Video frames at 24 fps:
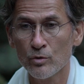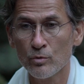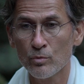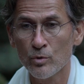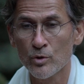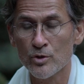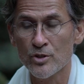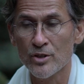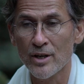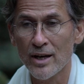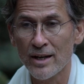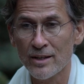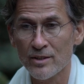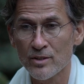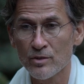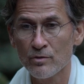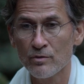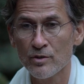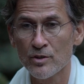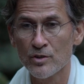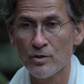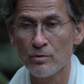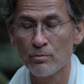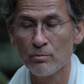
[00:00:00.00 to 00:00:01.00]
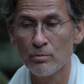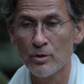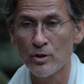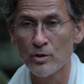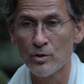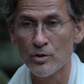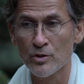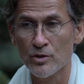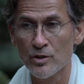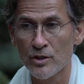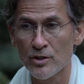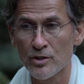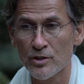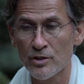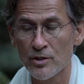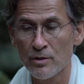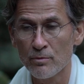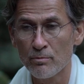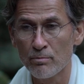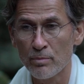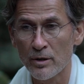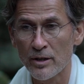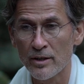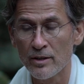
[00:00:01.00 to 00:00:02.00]
towards activism because they
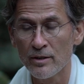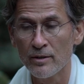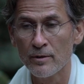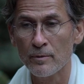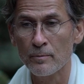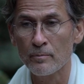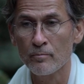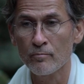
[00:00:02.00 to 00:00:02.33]
simply